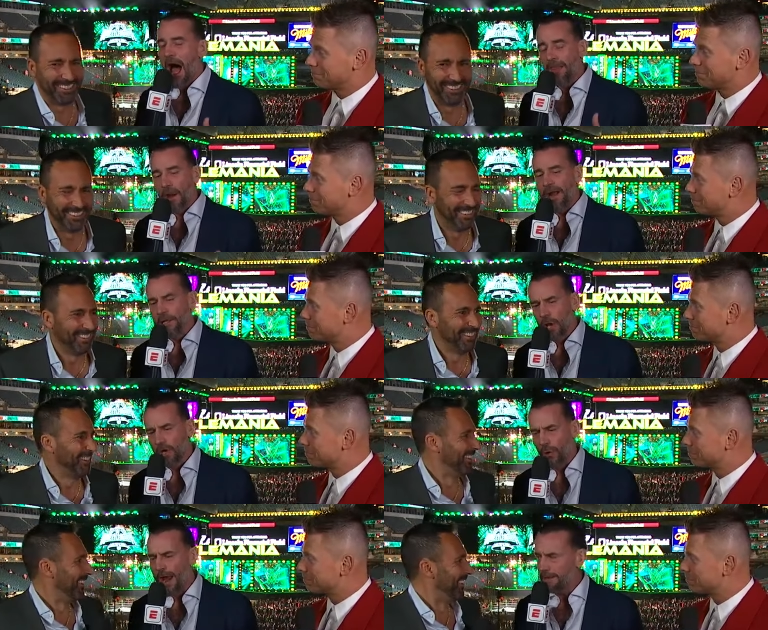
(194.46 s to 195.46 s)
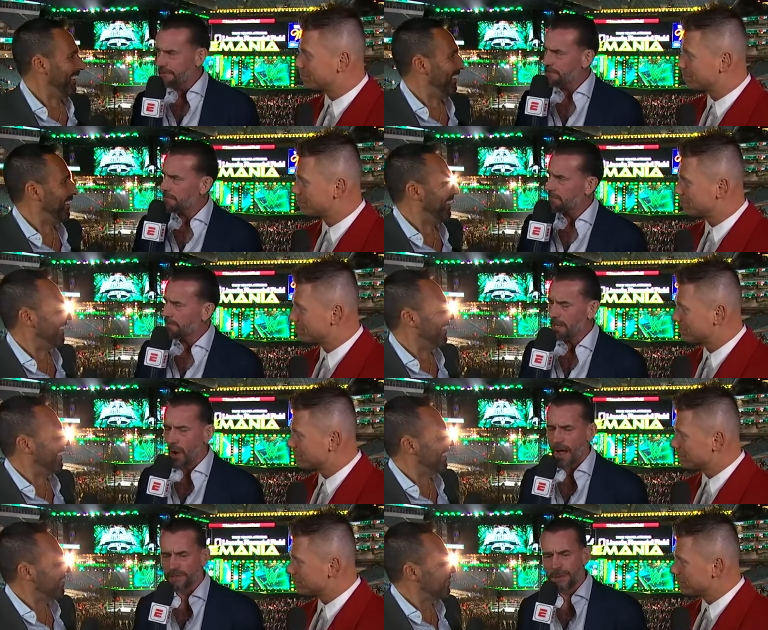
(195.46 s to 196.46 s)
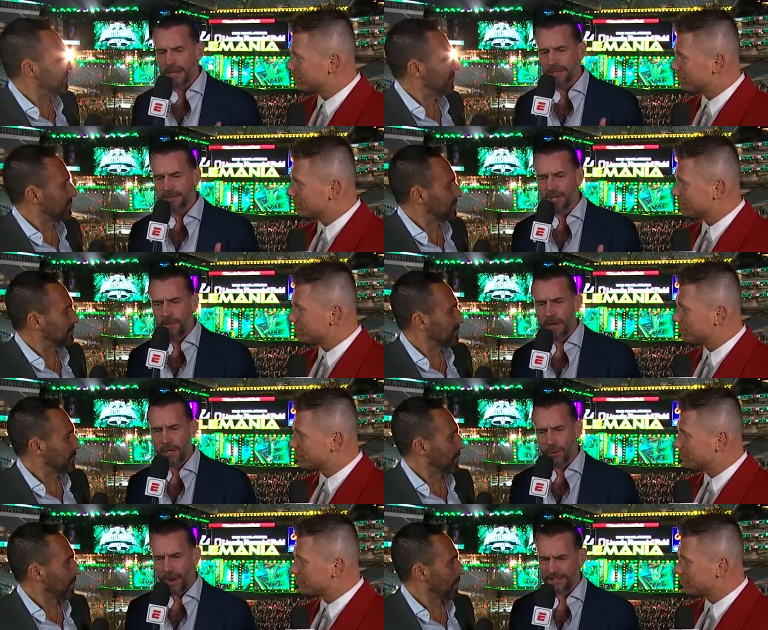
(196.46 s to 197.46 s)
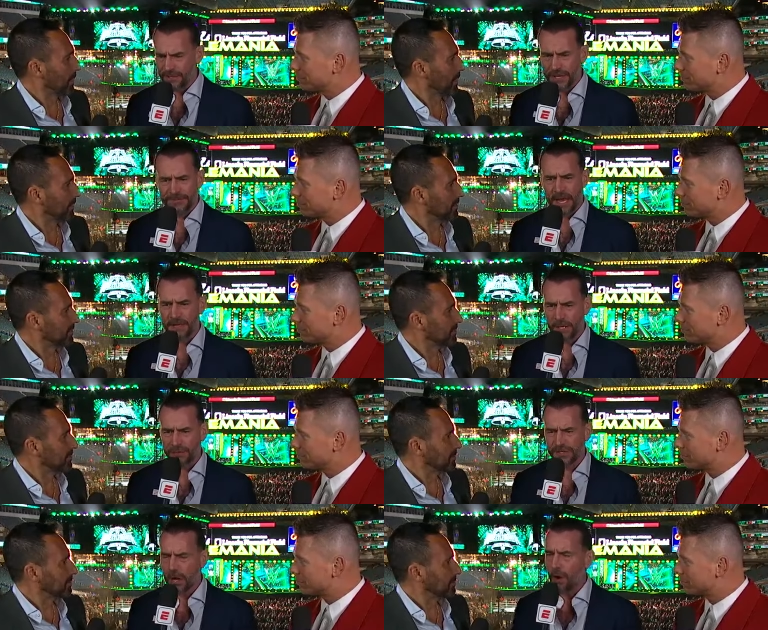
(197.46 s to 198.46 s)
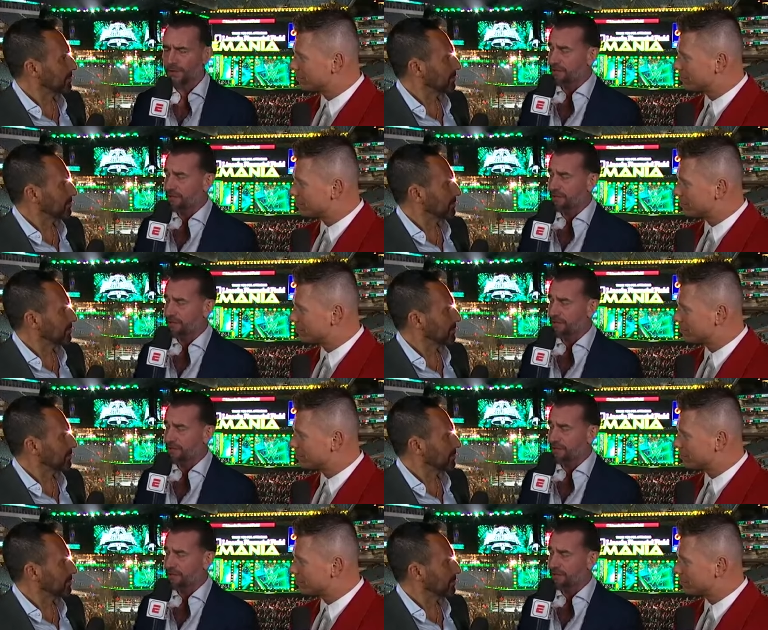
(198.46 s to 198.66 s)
Speaker 1: I thought he looked great. You know, as being somebody who wrestled him 10 years ago, and